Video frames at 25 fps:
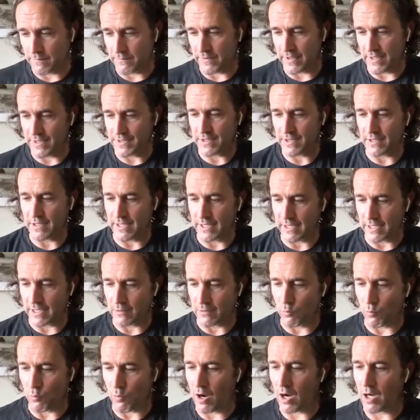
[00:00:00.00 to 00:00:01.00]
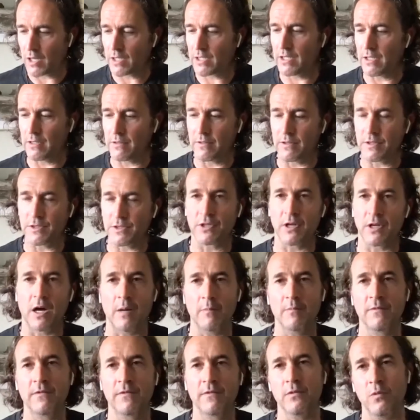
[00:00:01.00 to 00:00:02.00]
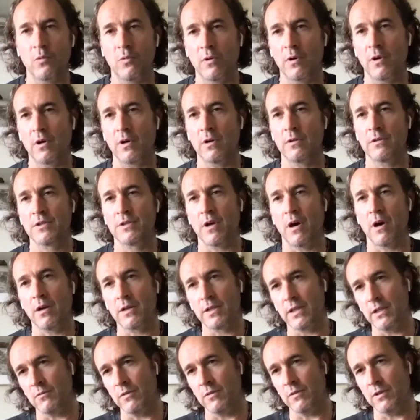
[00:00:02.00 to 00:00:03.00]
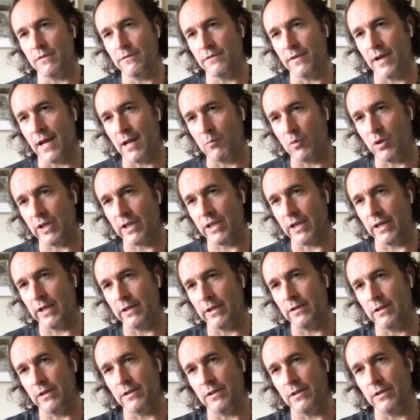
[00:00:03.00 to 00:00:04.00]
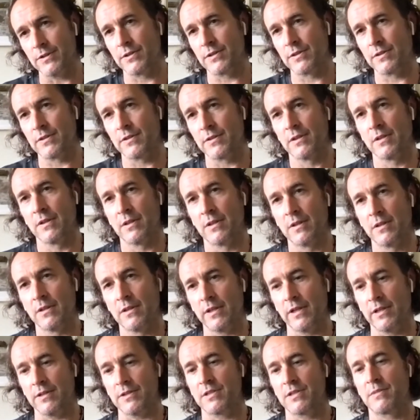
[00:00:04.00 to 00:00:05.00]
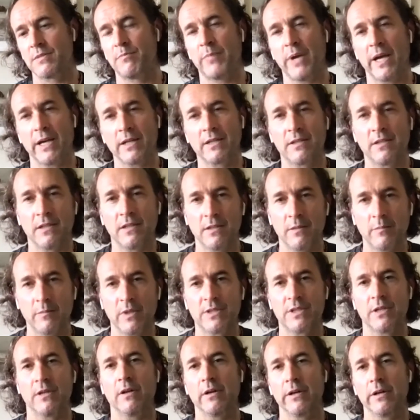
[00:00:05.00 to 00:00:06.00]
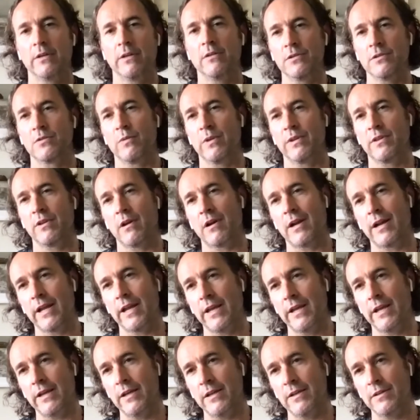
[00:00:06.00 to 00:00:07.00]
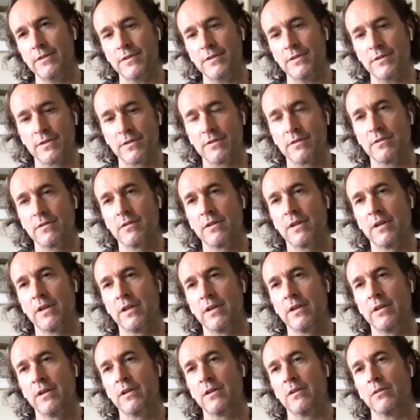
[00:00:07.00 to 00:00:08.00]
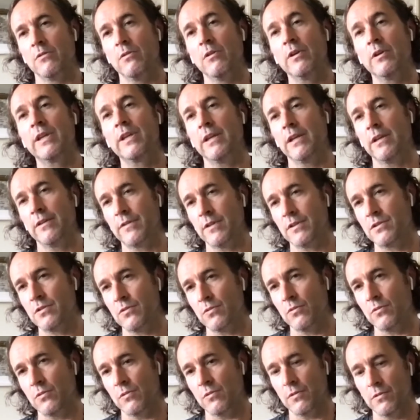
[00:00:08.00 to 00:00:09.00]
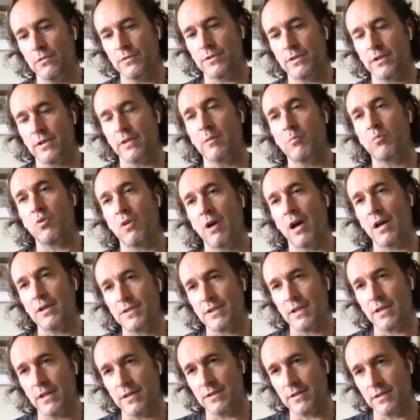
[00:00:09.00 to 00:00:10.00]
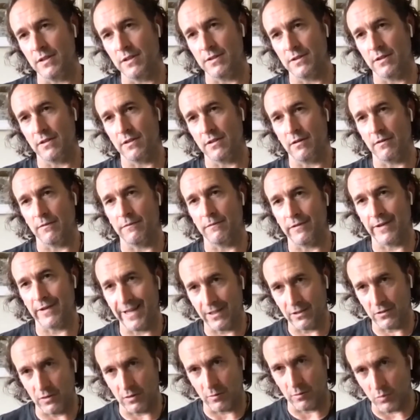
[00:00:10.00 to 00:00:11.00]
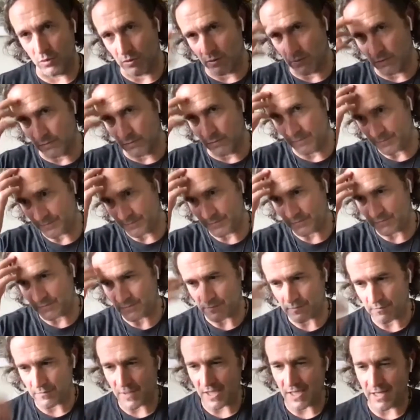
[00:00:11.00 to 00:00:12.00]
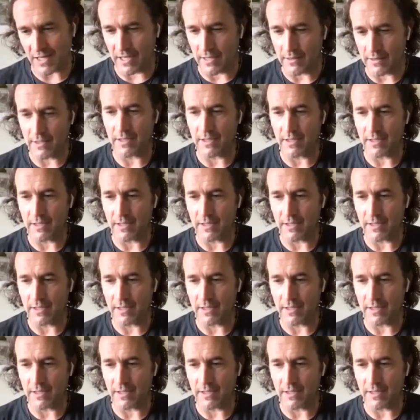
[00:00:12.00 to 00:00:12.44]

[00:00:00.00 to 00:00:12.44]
visiting and walking the shop floor, talking with the fabricators, inspecting the materials with our hands, looking at the tools and the processes that are available, I